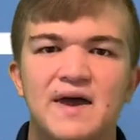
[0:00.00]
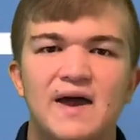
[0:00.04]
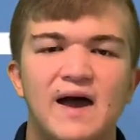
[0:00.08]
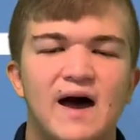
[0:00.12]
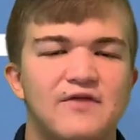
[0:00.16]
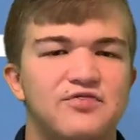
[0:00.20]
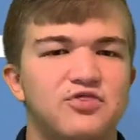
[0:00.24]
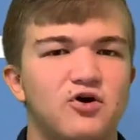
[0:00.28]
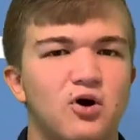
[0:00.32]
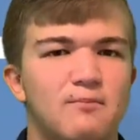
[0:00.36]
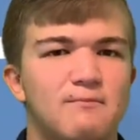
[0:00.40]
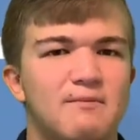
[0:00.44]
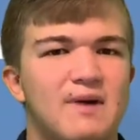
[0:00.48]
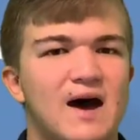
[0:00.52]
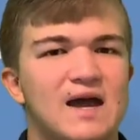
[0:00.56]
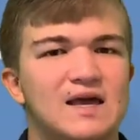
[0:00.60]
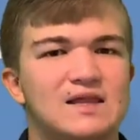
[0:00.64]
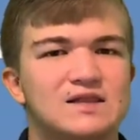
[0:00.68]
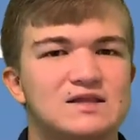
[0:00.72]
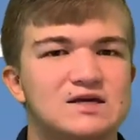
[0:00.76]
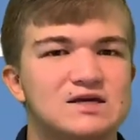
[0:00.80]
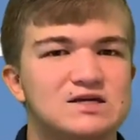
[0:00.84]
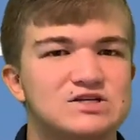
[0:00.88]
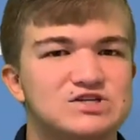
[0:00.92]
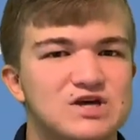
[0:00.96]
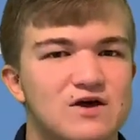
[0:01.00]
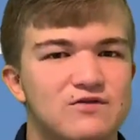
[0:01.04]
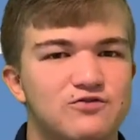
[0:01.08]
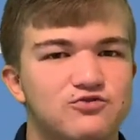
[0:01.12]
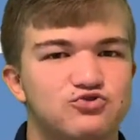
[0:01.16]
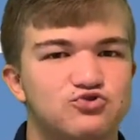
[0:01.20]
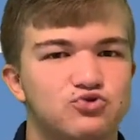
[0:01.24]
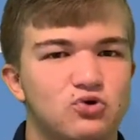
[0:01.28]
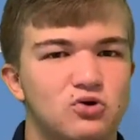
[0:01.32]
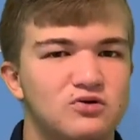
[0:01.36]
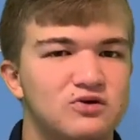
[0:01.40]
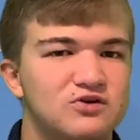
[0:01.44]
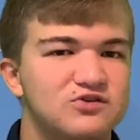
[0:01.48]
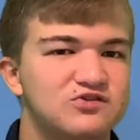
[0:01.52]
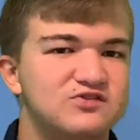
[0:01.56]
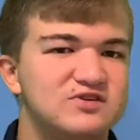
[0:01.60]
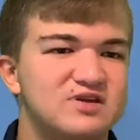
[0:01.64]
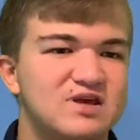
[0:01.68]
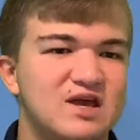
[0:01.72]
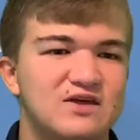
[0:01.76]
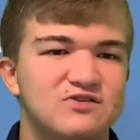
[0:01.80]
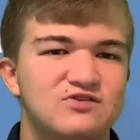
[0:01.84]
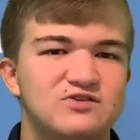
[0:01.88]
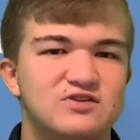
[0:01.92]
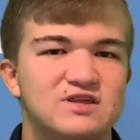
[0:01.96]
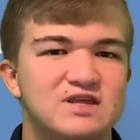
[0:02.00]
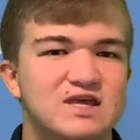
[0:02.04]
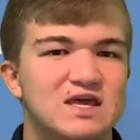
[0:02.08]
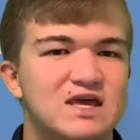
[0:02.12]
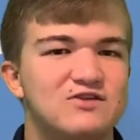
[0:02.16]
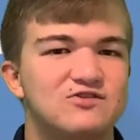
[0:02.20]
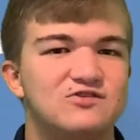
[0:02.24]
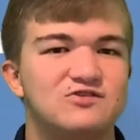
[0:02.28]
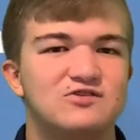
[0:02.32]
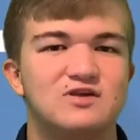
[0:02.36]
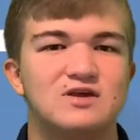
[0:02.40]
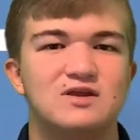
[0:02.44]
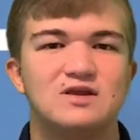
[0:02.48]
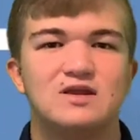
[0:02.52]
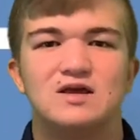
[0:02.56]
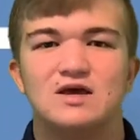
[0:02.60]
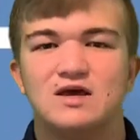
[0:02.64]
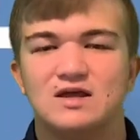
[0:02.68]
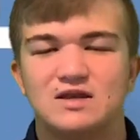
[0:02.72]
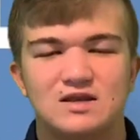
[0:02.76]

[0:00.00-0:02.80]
I thought Mike Leach had the strongest stance against it.